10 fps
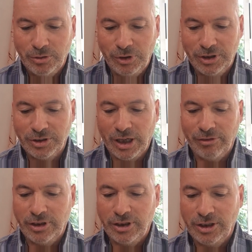we
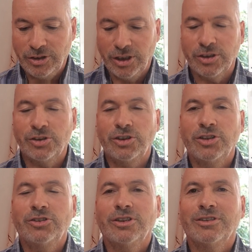discover that it's the
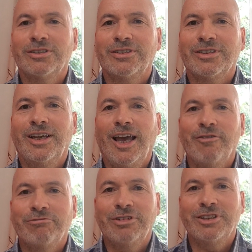consistent,
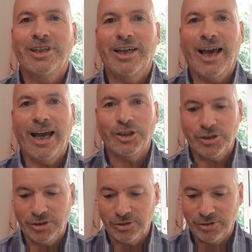everyday
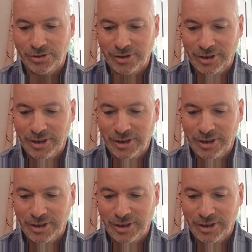actions